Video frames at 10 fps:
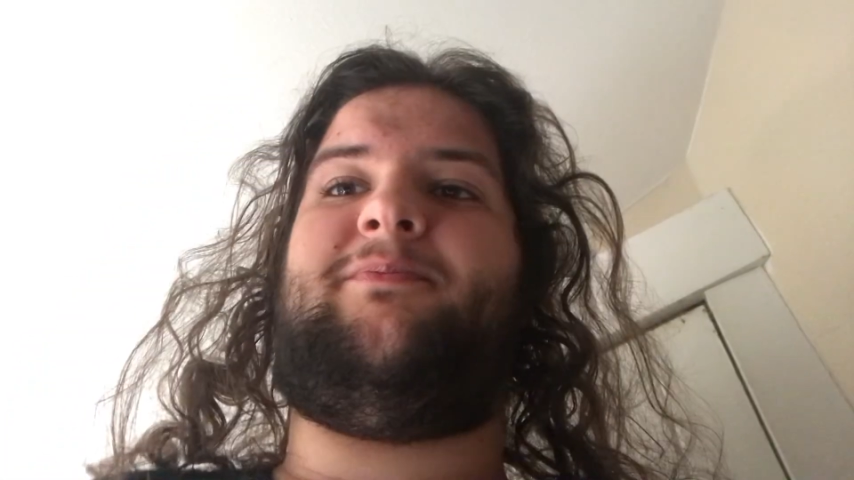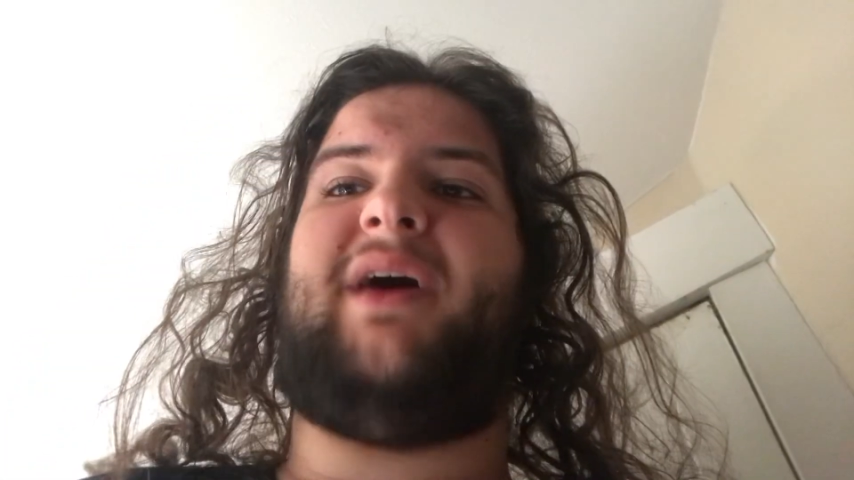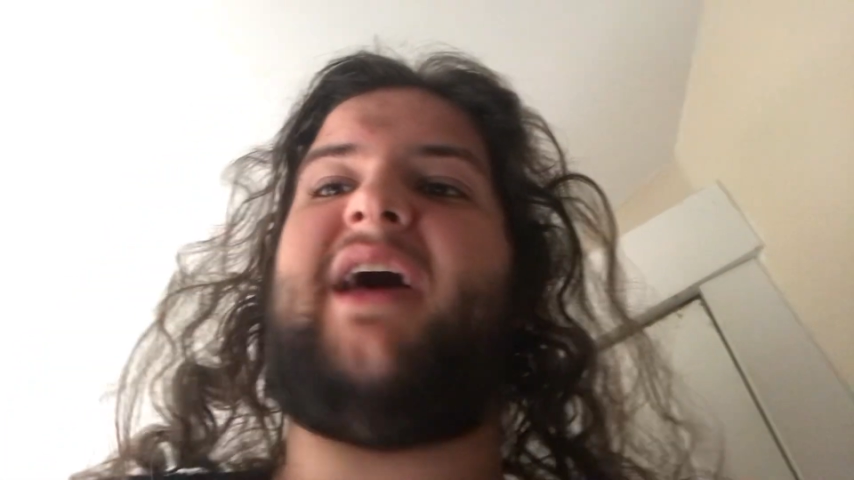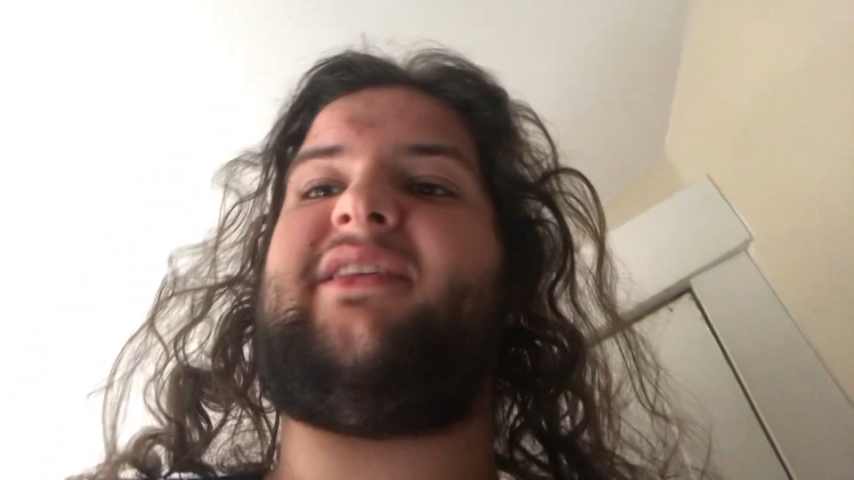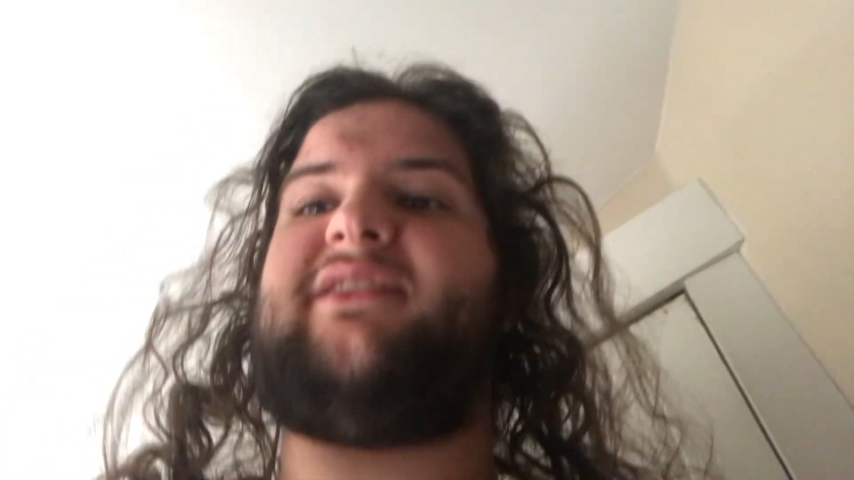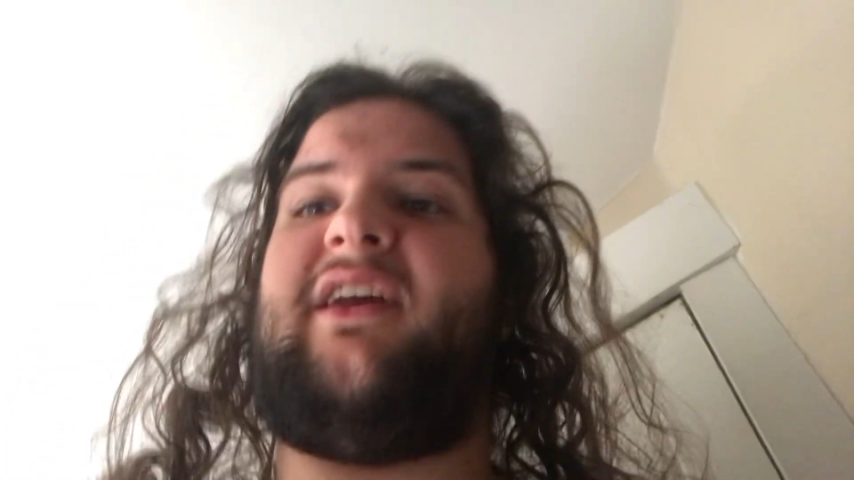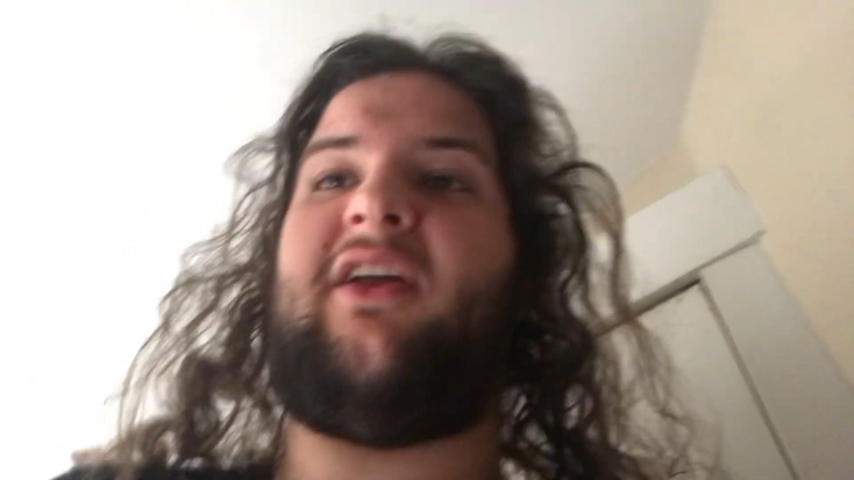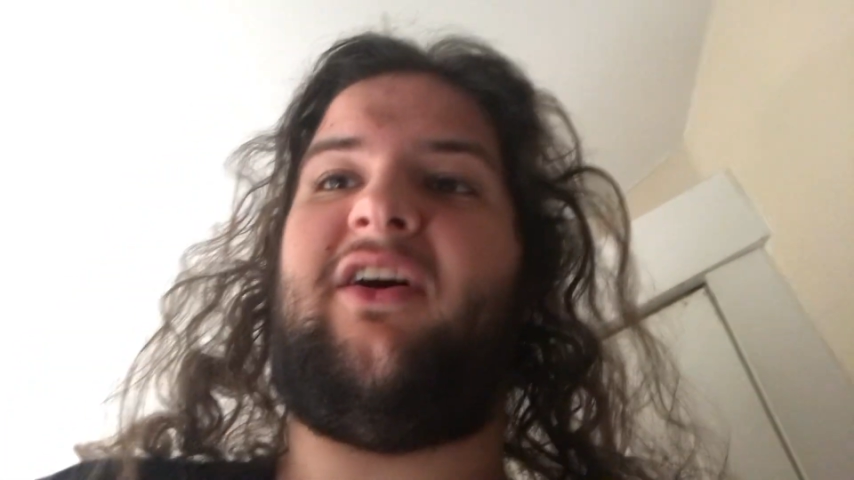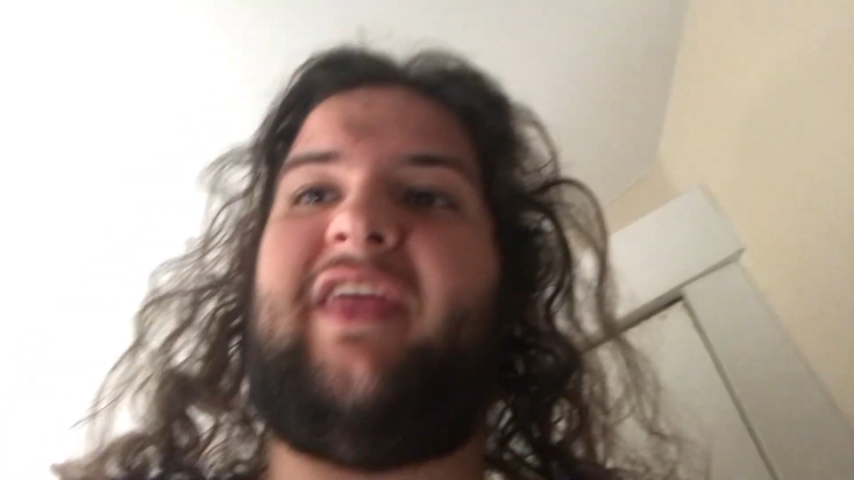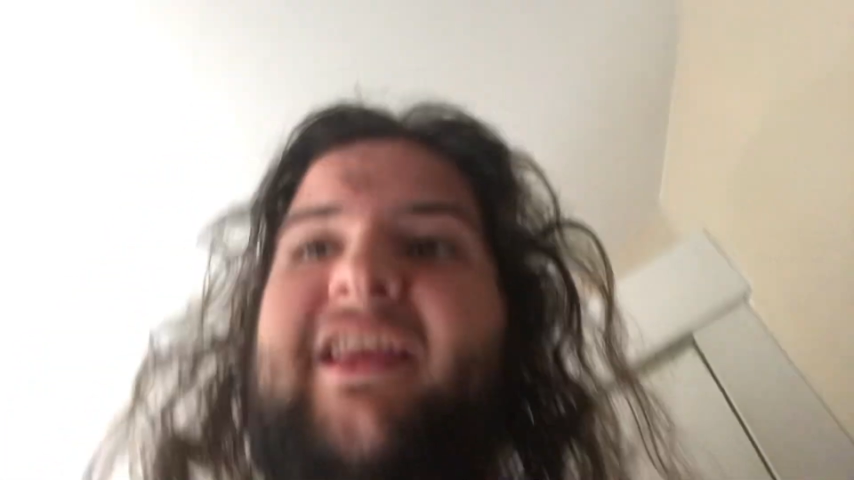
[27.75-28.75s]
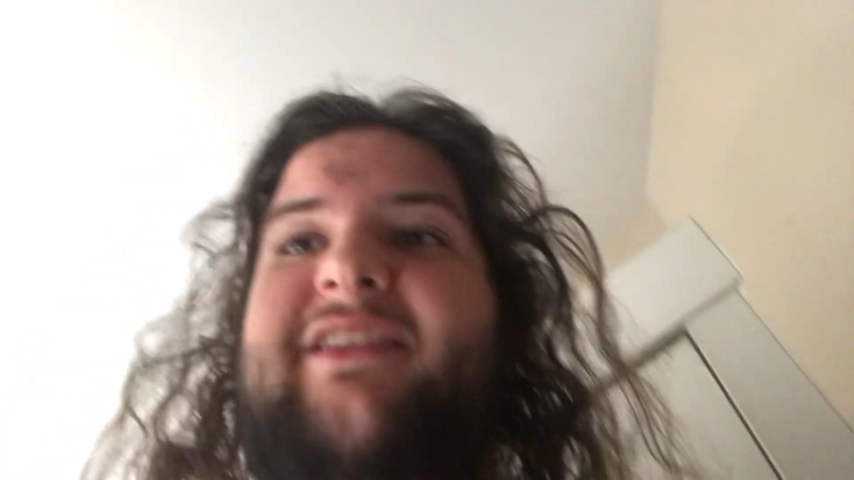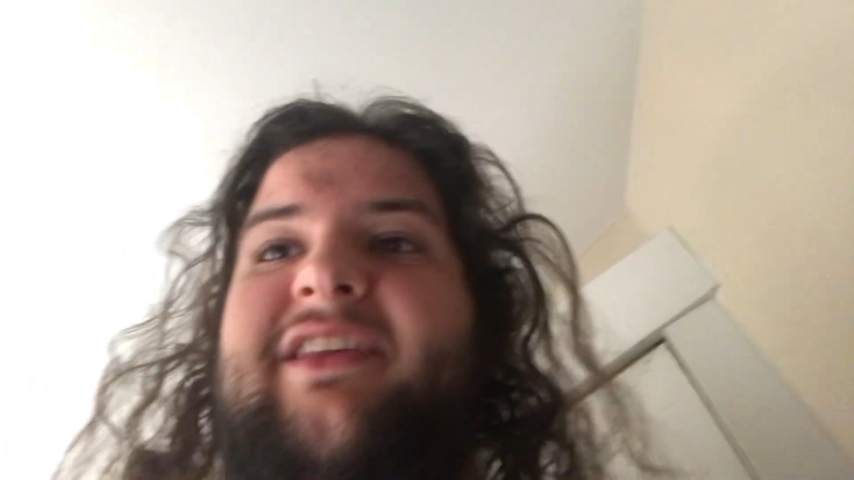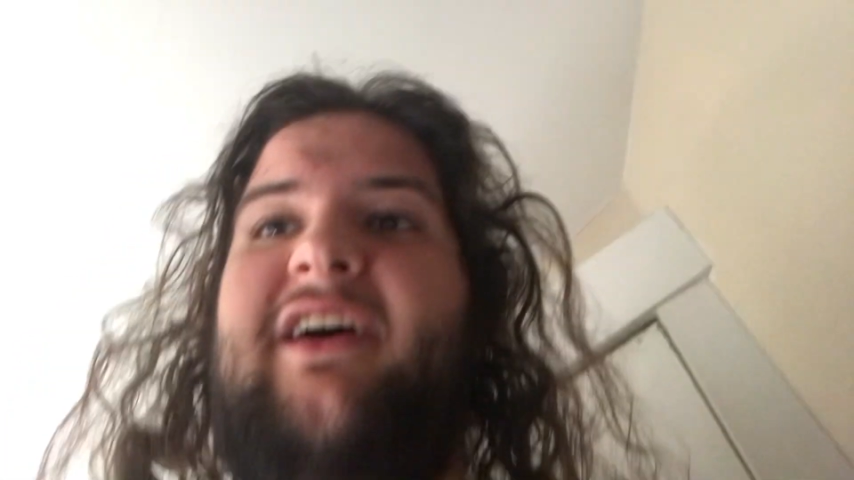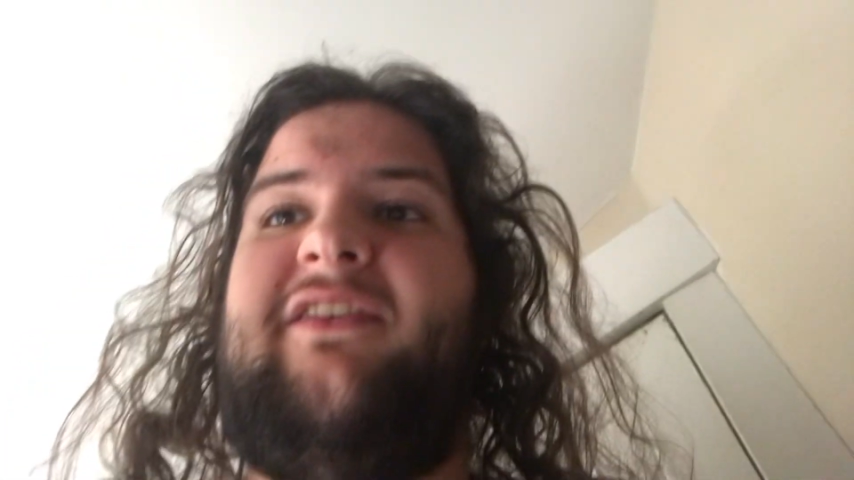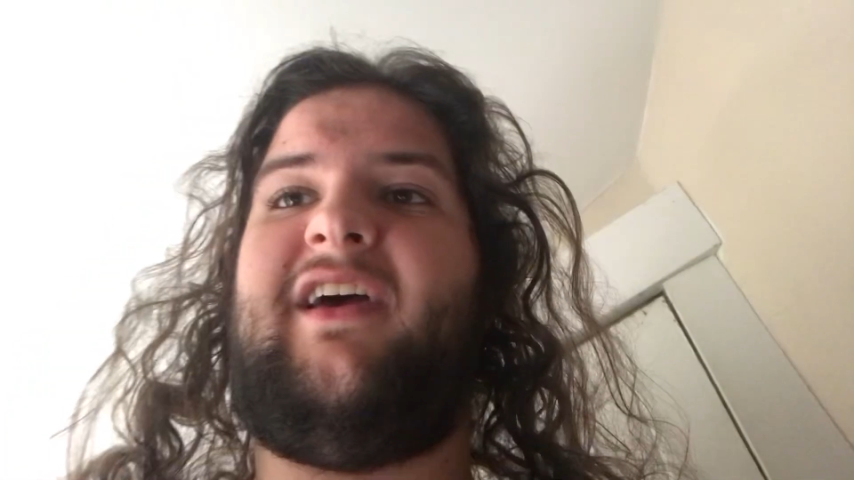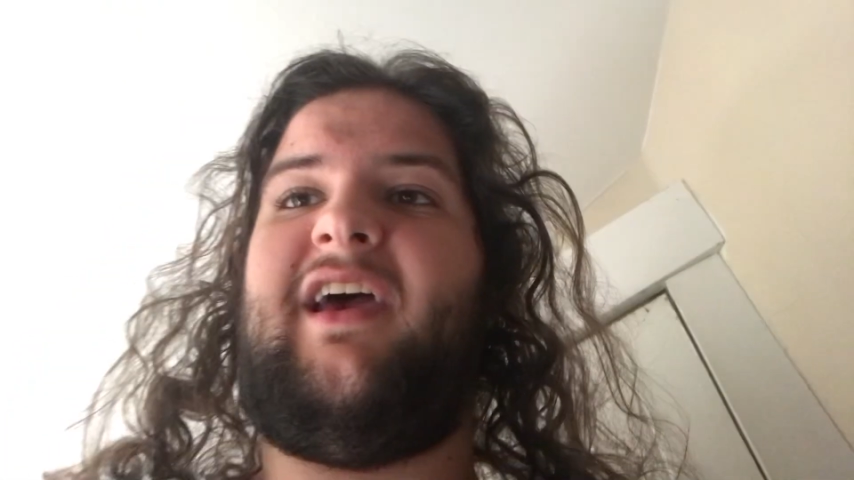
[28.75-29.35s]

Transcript: best and all that stuff,